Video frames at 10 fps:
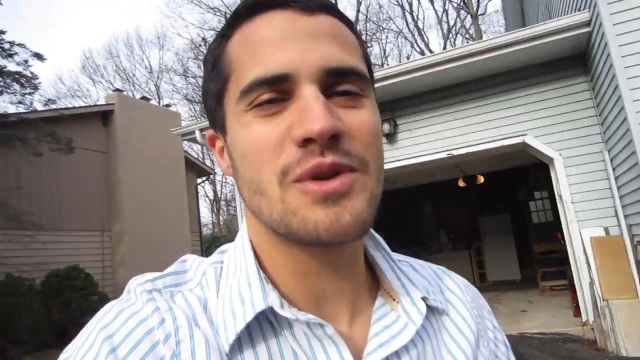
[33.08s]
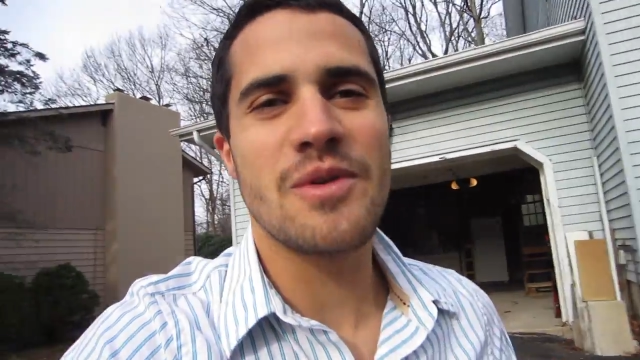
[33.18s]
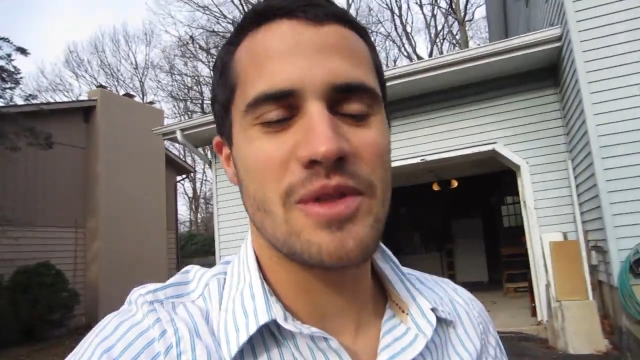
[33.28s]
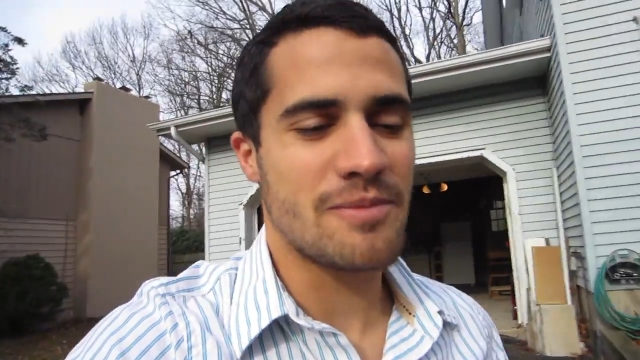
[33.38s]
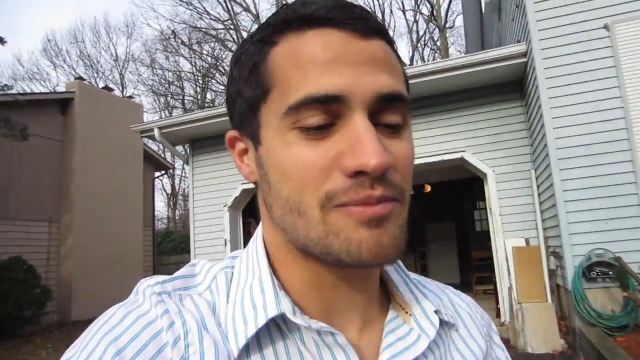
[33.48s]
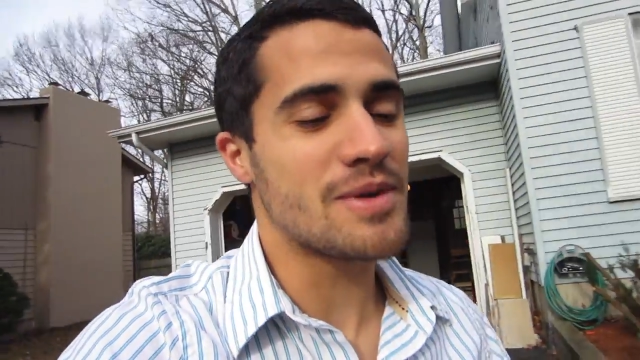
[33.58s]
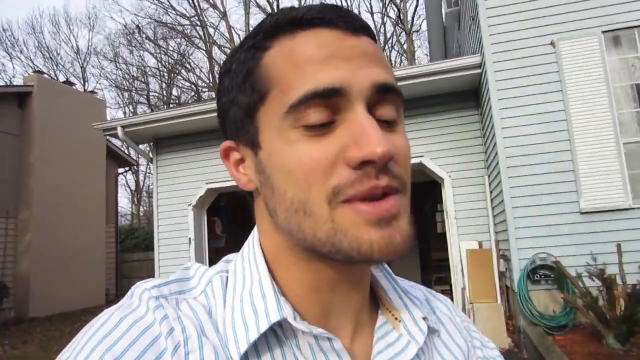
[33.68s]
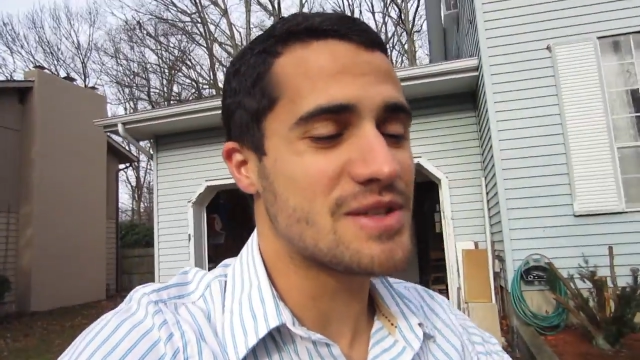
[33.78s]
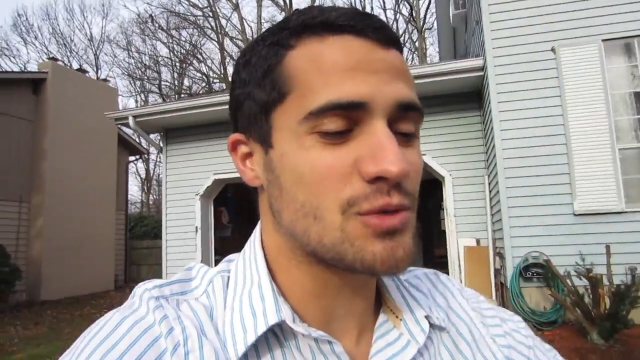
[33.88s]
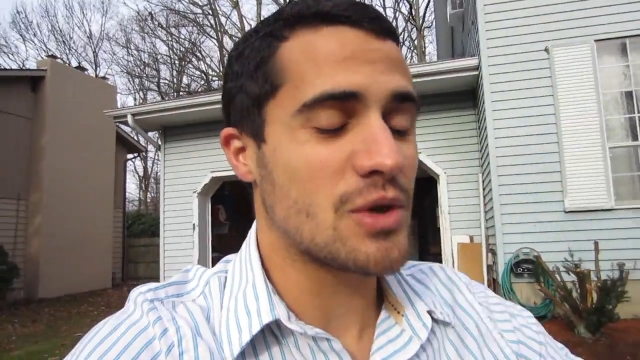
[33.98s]
what your weather? Pretty
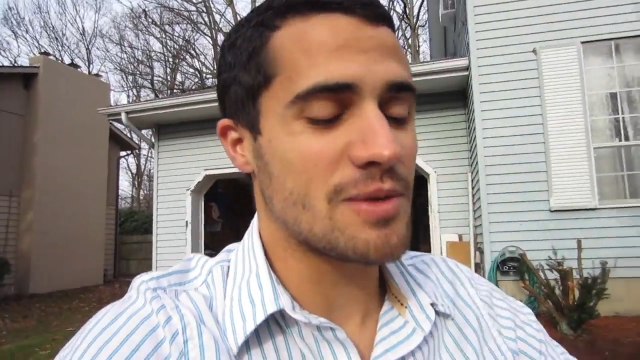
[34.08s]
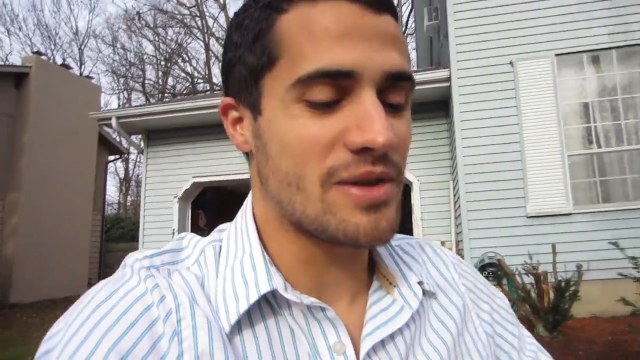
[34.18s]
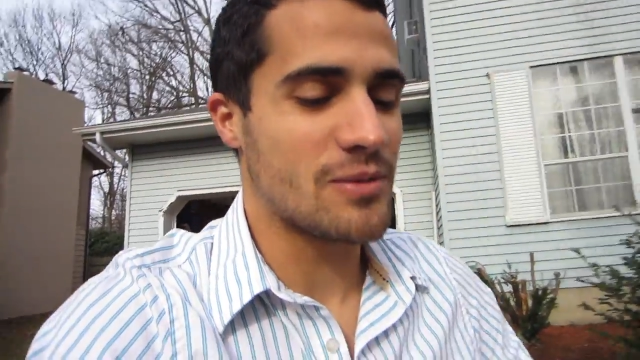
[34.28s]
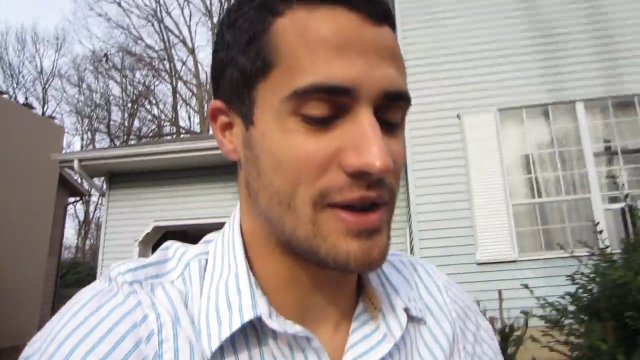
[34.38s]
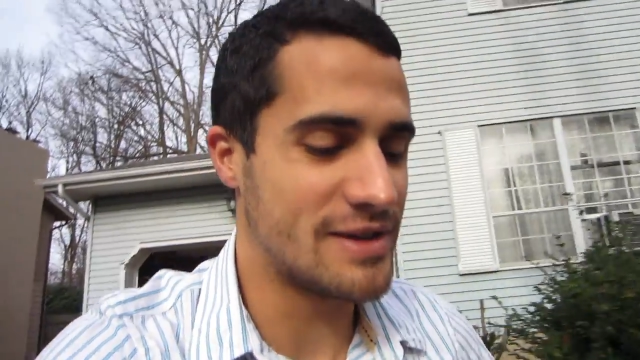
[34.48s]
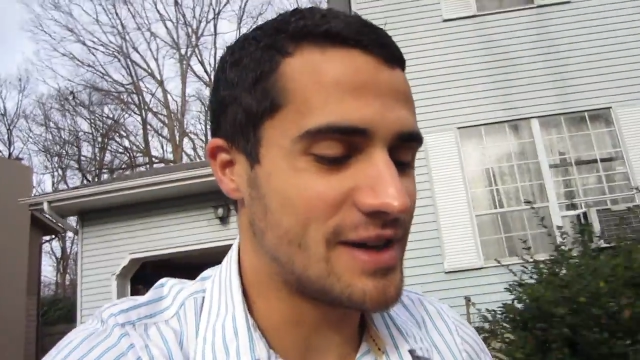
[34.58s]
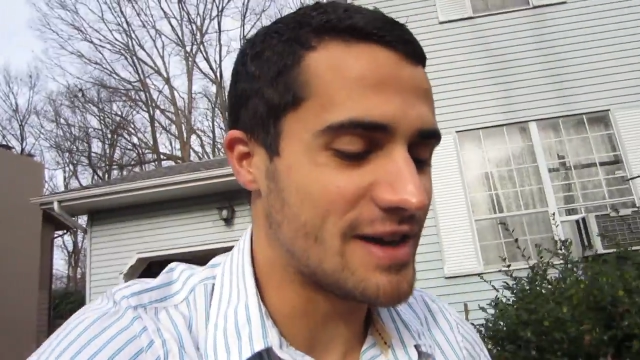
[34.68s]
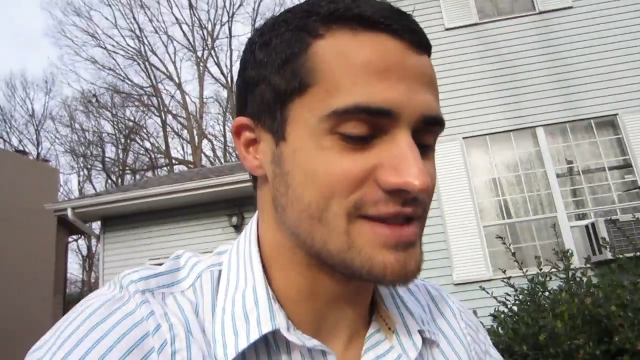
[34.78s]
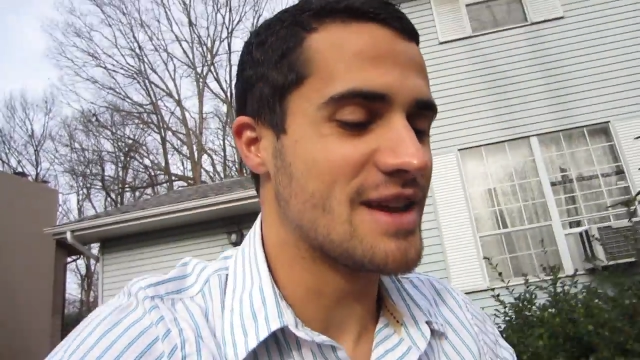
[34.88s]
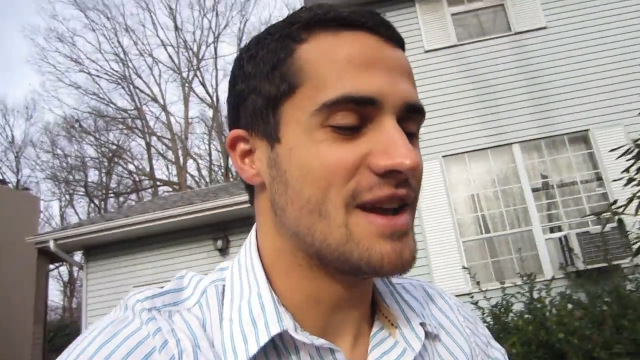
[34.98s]
much that's what your weatherman
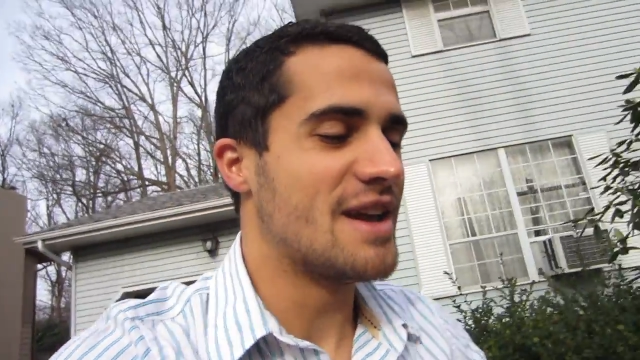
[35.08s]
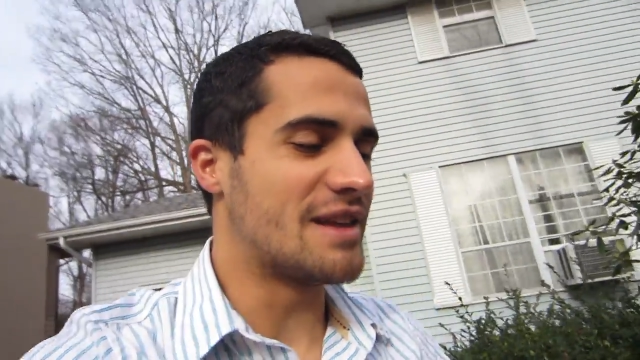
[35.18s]
does.